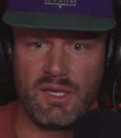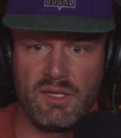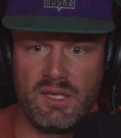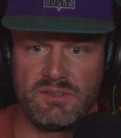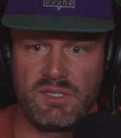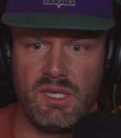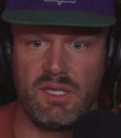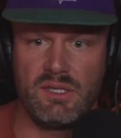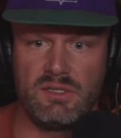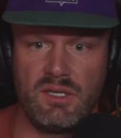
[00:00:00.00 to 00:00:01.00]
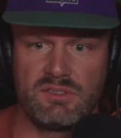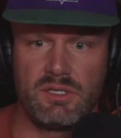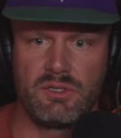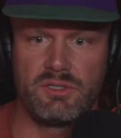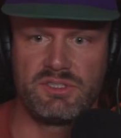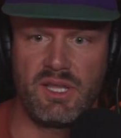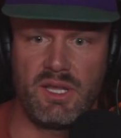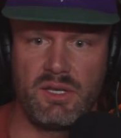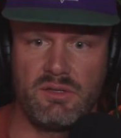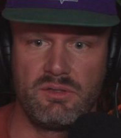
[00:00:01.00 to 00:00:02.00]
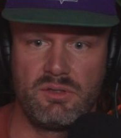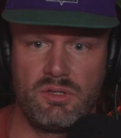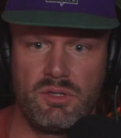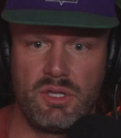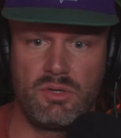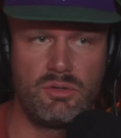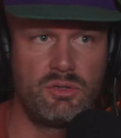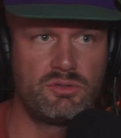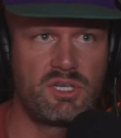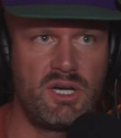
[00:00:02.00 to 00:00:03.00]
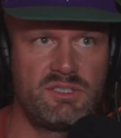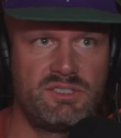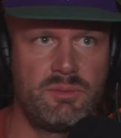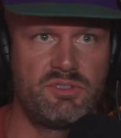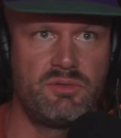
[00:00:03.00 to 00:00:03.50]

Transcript: as a kid that doesn't understand those concepts